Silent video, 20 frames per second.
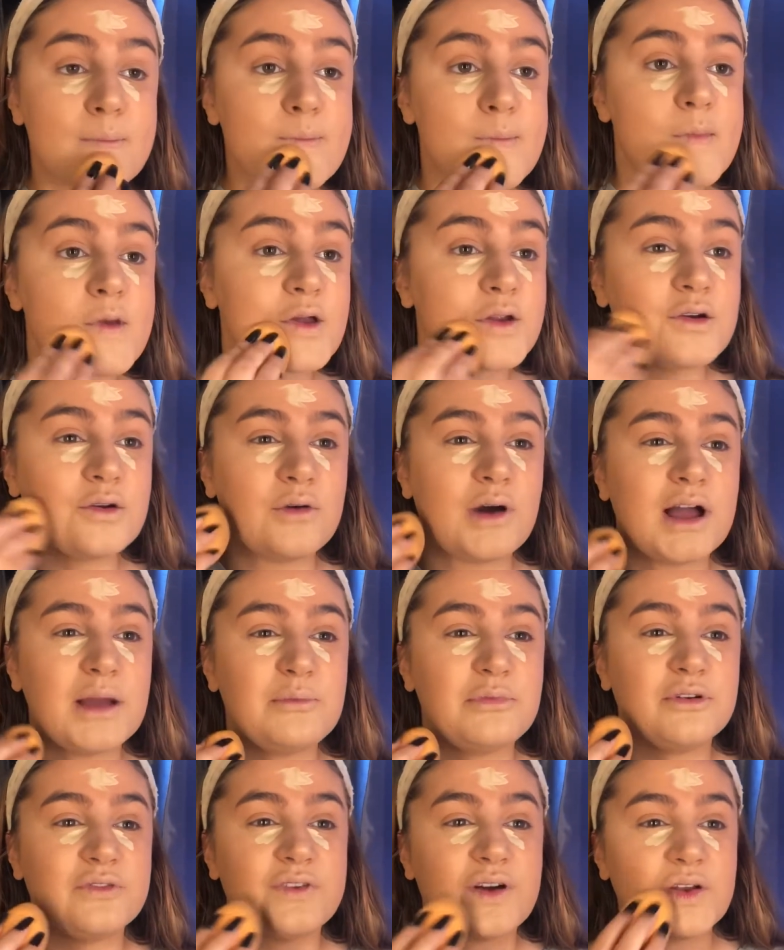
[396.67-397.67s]
I don't know why I
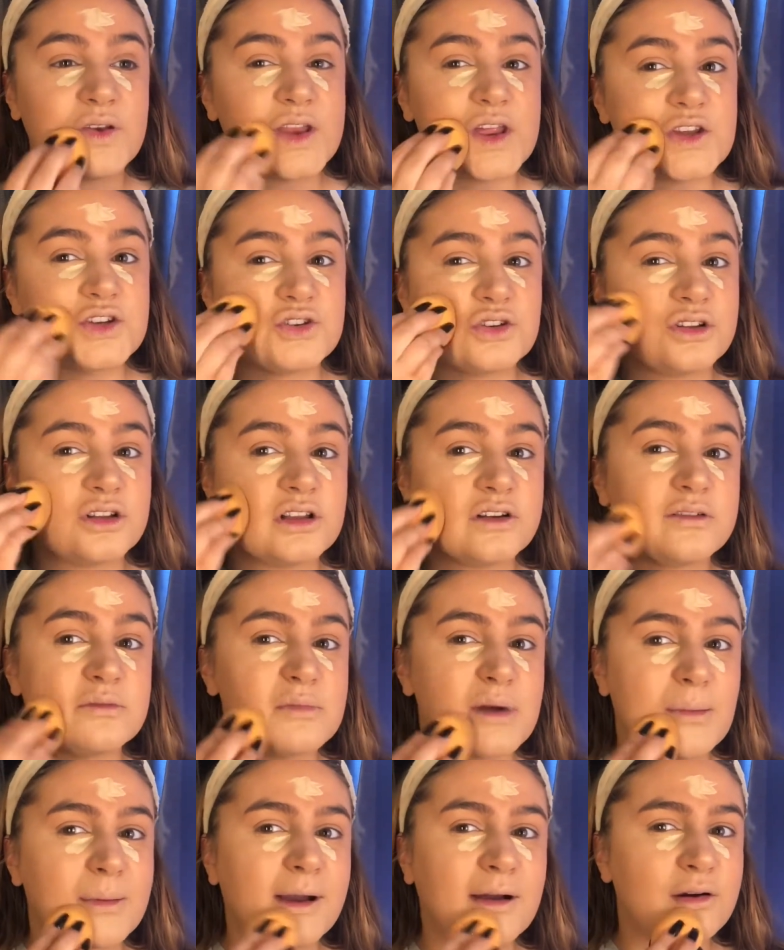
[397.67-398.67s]
put foundation all over
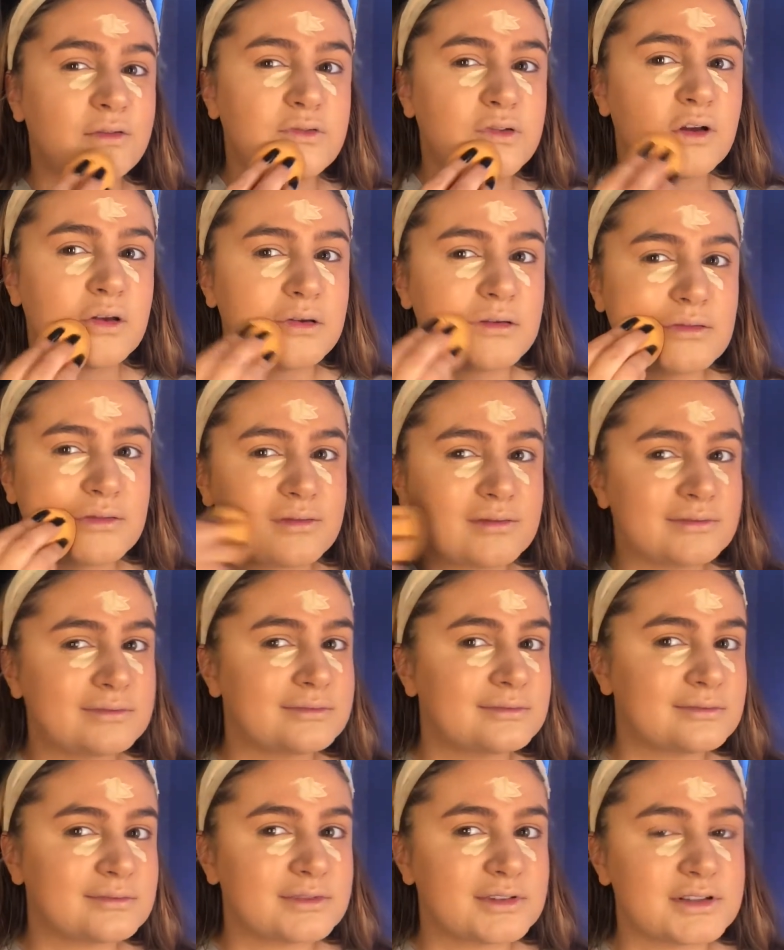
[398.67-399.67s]
my mouth.
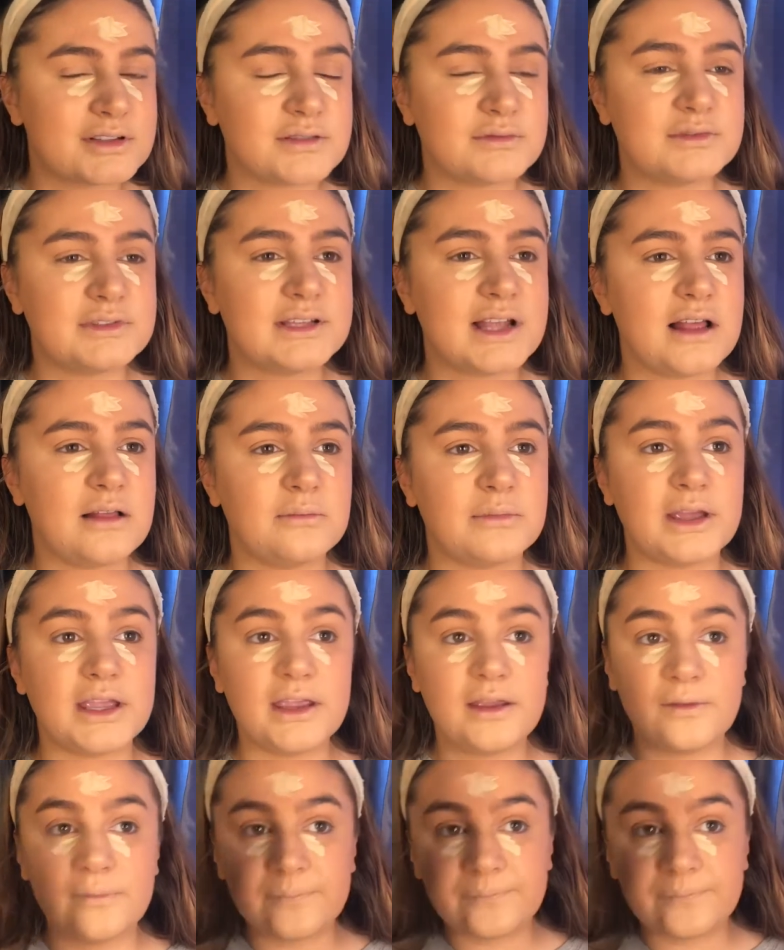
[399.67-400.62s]
Someone tell me.